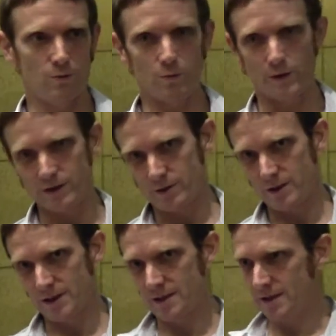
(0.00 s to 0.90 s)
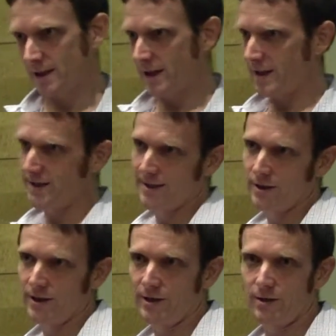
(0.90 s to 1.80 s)
wondrous kind of
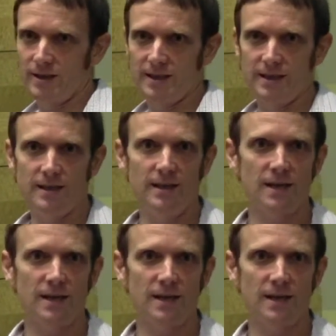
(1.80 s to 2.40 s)
singularity,